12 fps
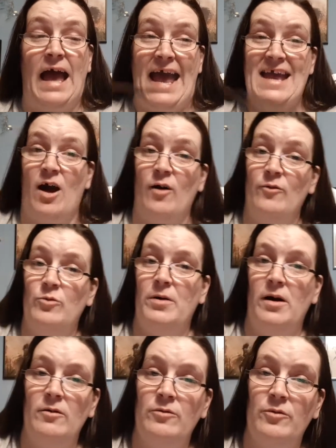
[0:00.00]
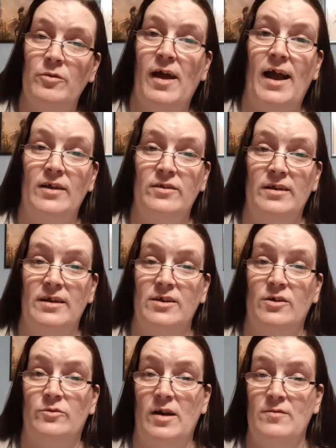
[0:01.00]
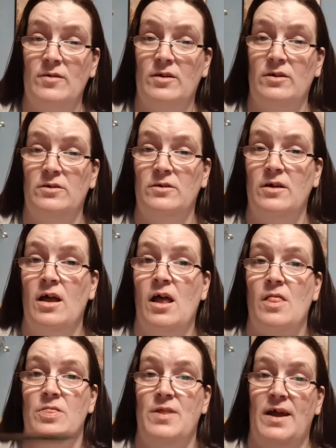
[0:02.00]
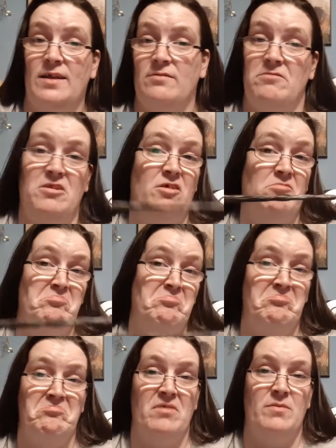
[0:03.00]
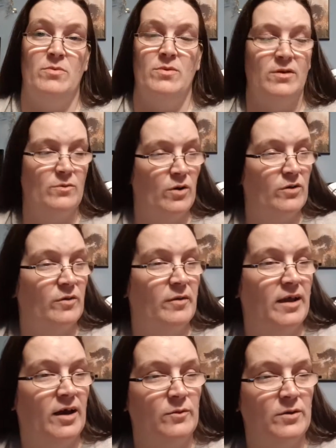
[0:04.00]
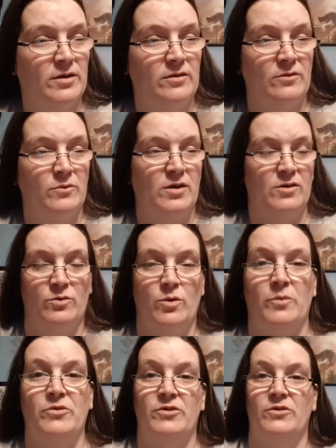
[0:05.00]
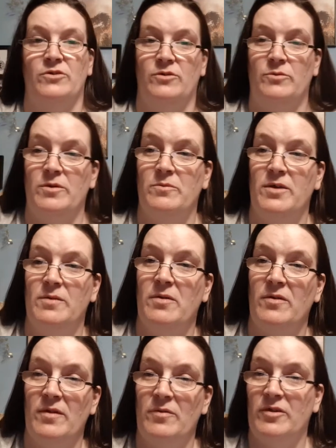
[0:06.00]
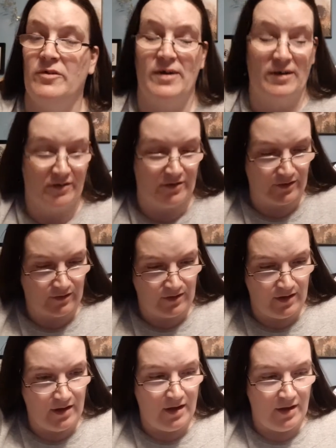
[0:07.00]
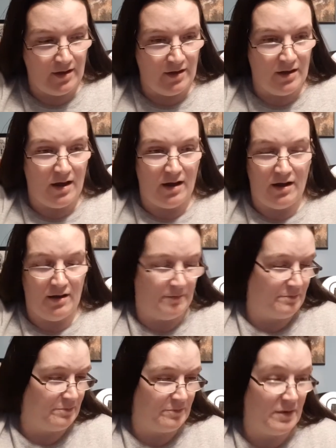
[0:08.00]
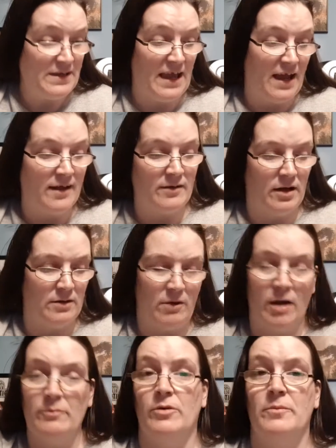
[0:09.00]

a Hufflepuff that accidentally got Ravenclaw, then, you know, maybe we can work something out and we can swap socks and we can both have the correct socks. But yeah, I'll